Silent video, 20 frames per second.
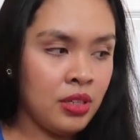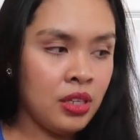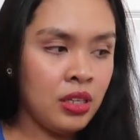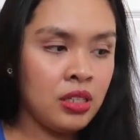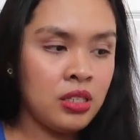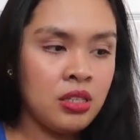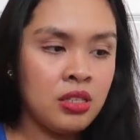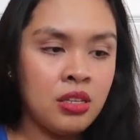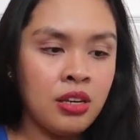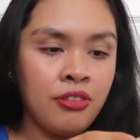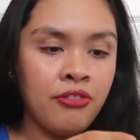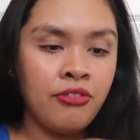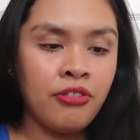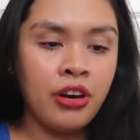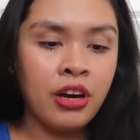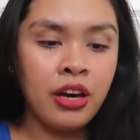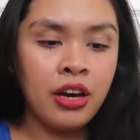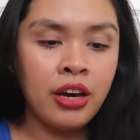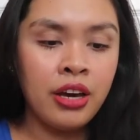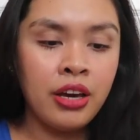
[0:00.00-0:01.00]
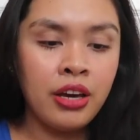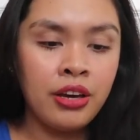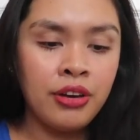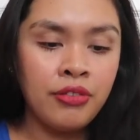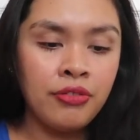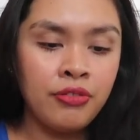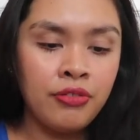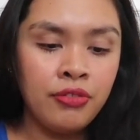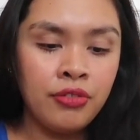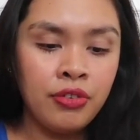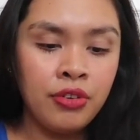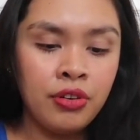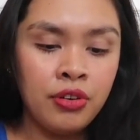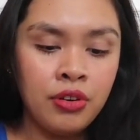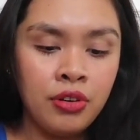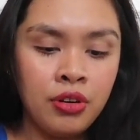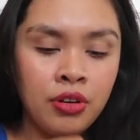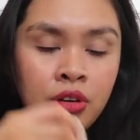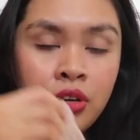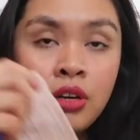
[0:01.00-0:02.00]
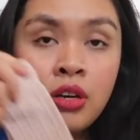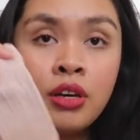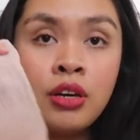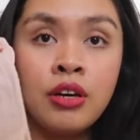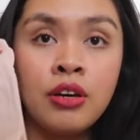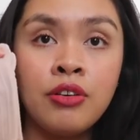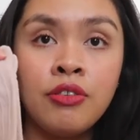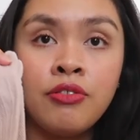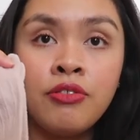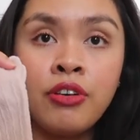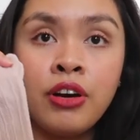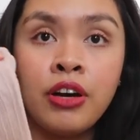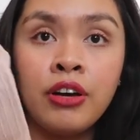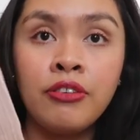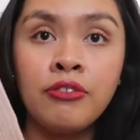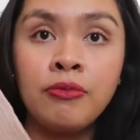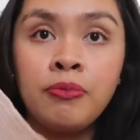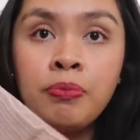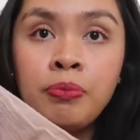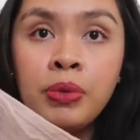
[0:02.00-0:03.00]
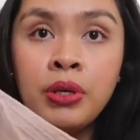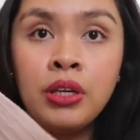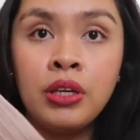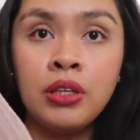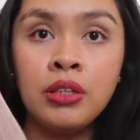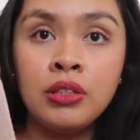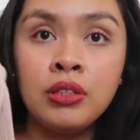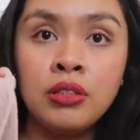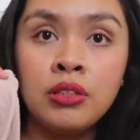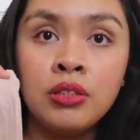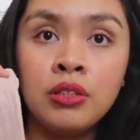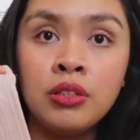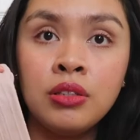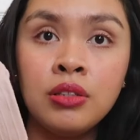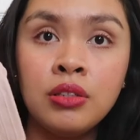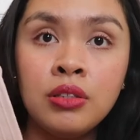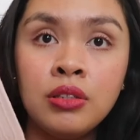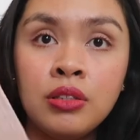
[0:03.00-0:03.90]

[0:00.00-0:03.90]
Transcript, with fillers: It's a five five piece.